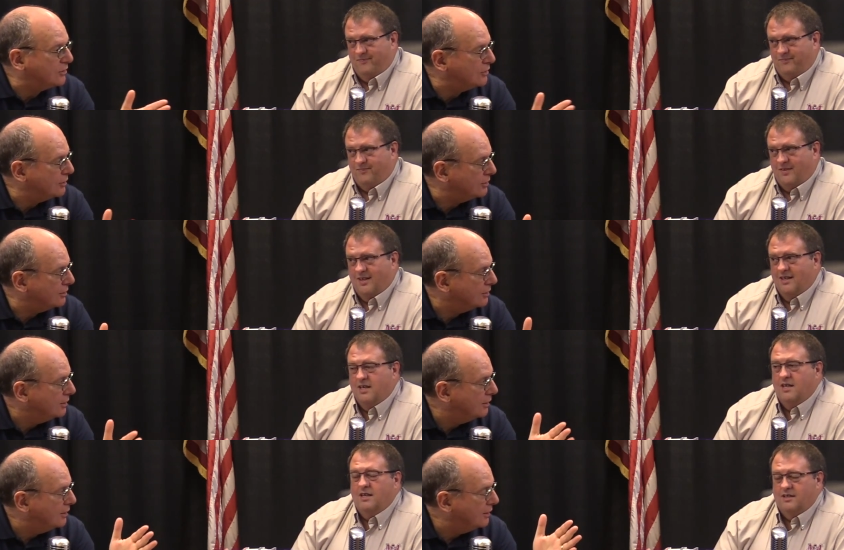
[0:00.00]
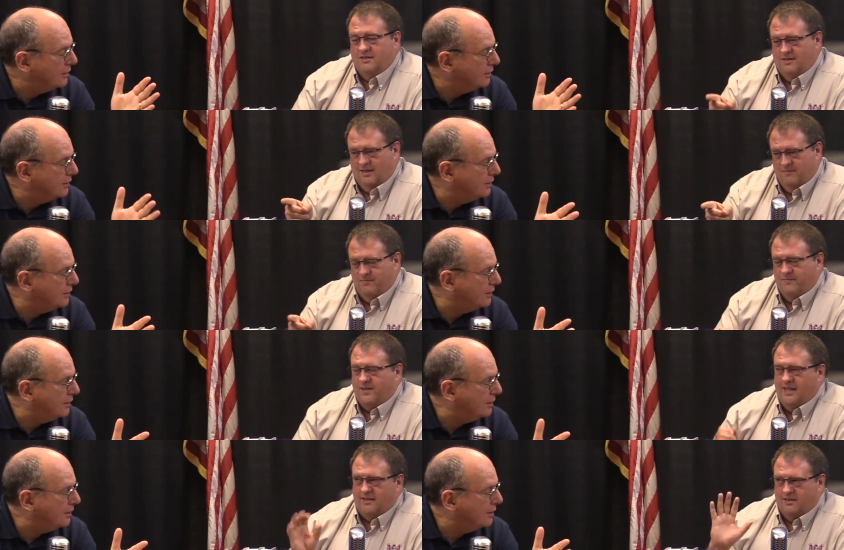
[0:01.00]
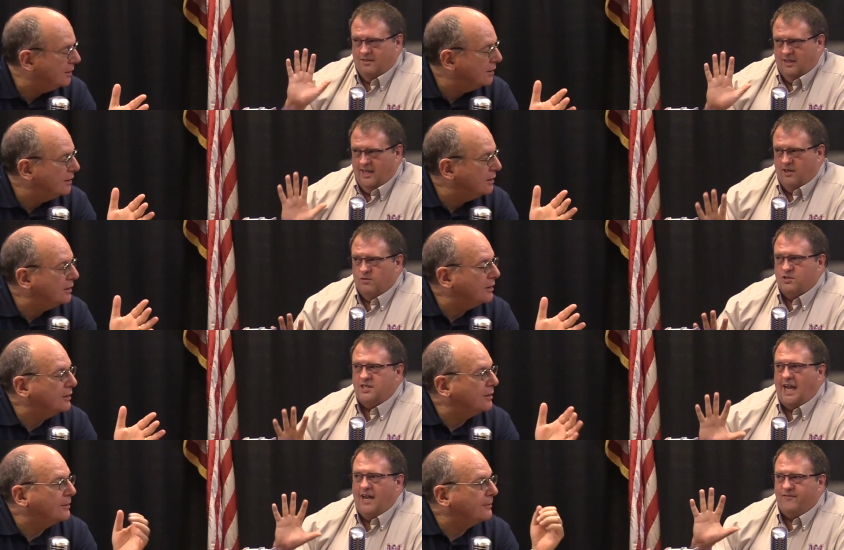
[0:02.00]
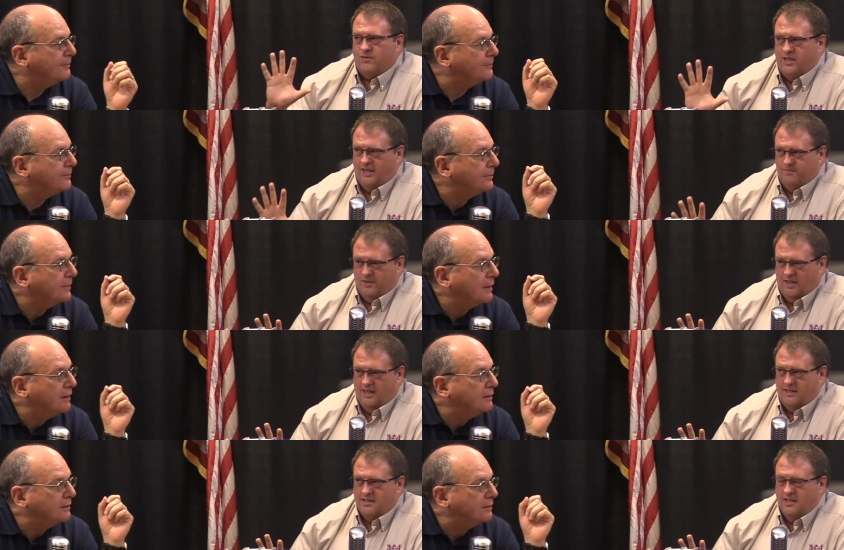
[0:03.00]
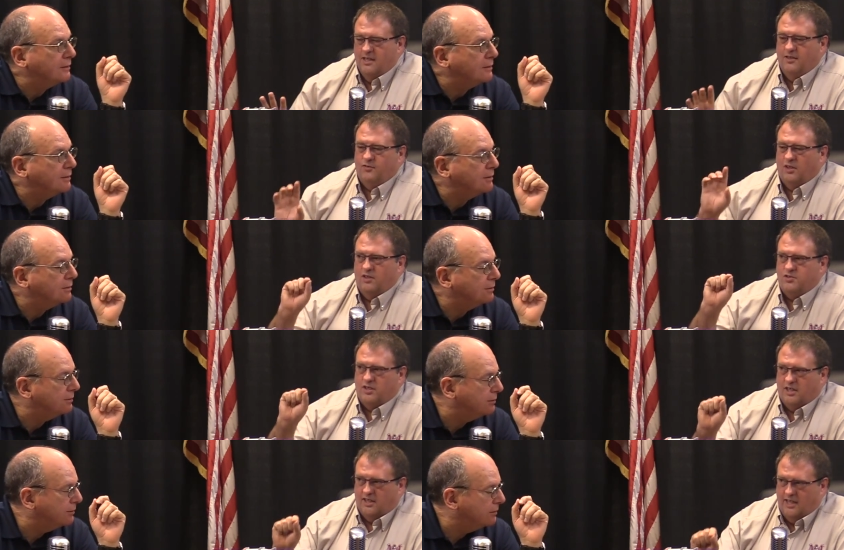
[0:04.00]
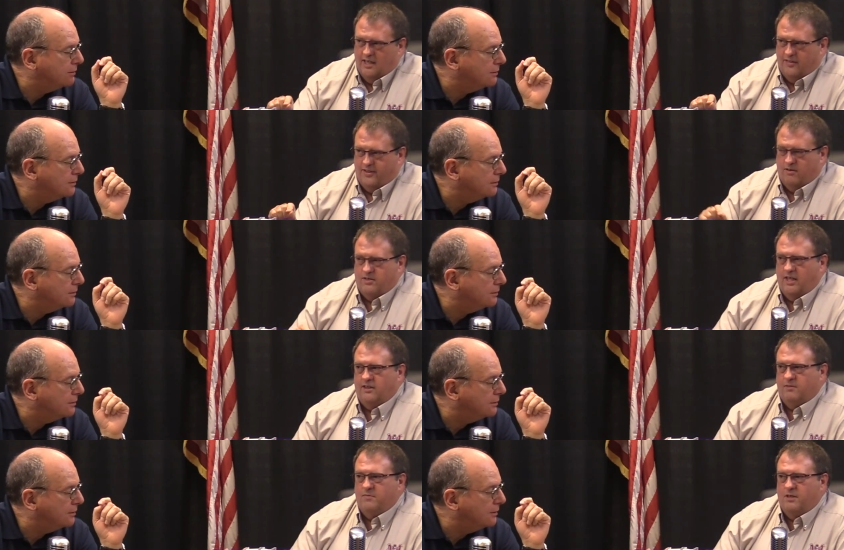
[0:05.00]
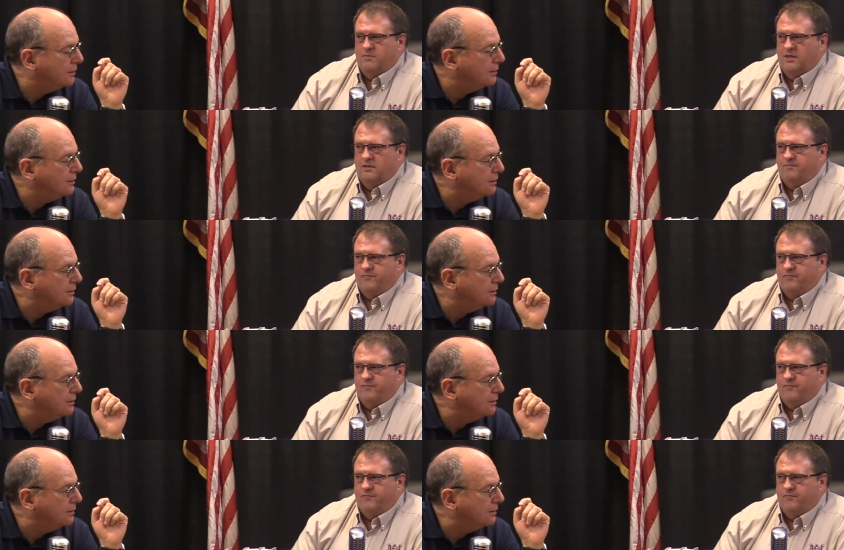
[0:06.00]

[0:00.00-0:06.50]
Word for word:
Speaker 1: sure to get the legal scaffolding in place so that you could get a 13th amendment